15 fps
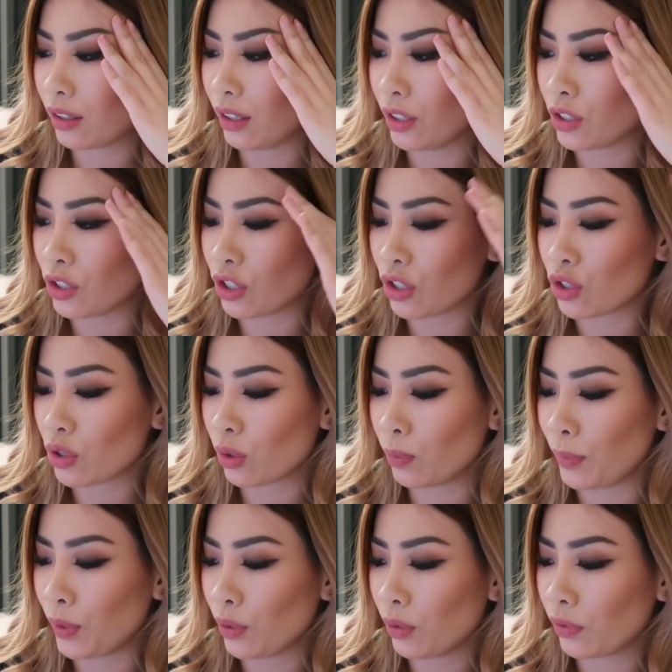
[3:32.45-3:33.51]
it's just so
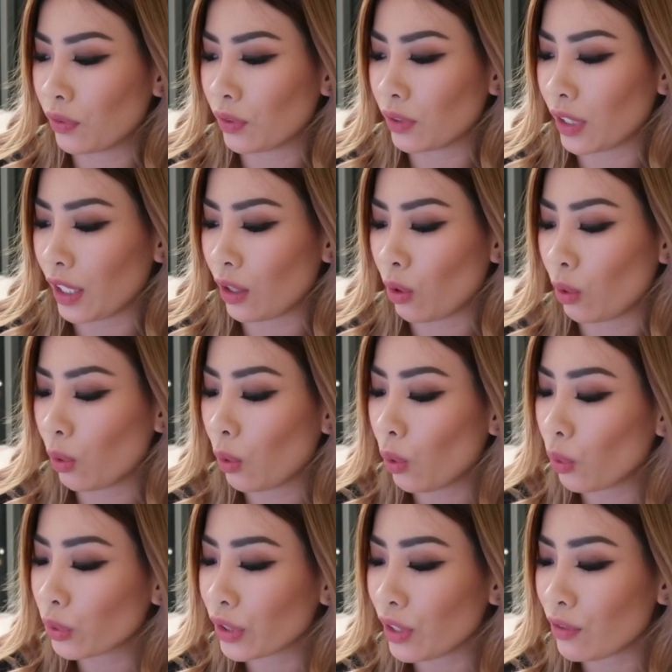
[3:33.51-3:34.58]
beautiful, like
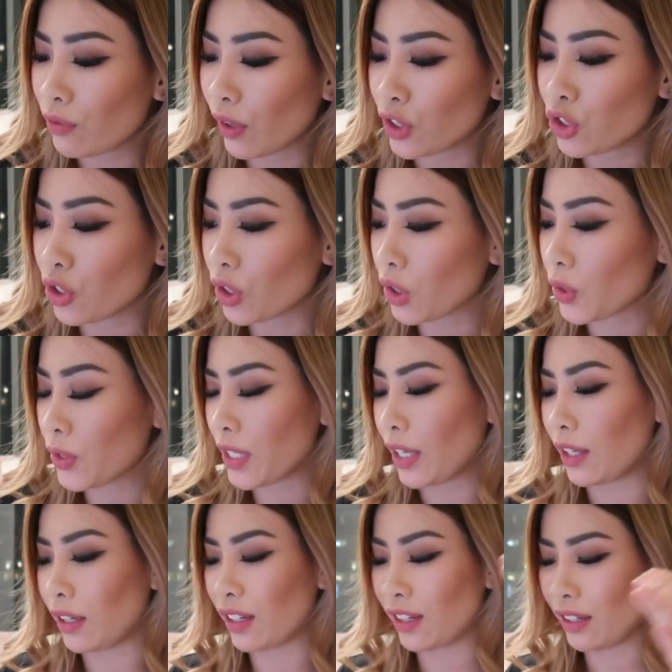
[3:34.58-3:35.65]
holy fudgicles,
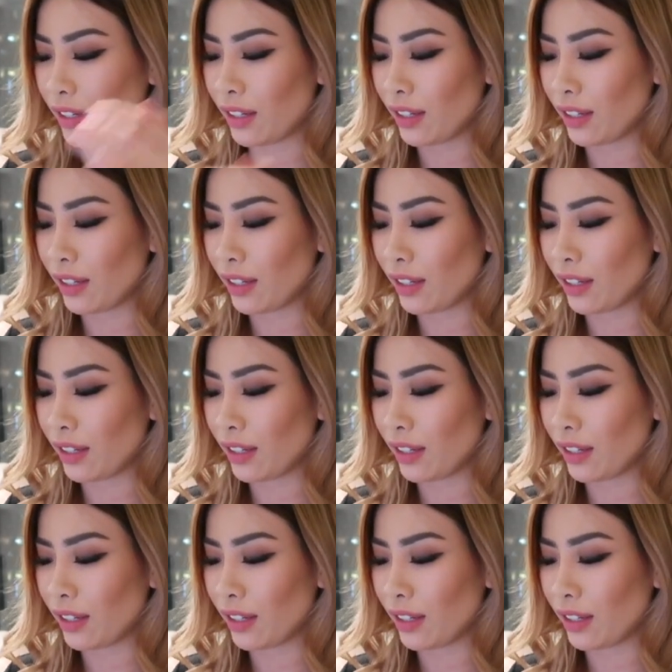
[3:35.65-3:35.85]
like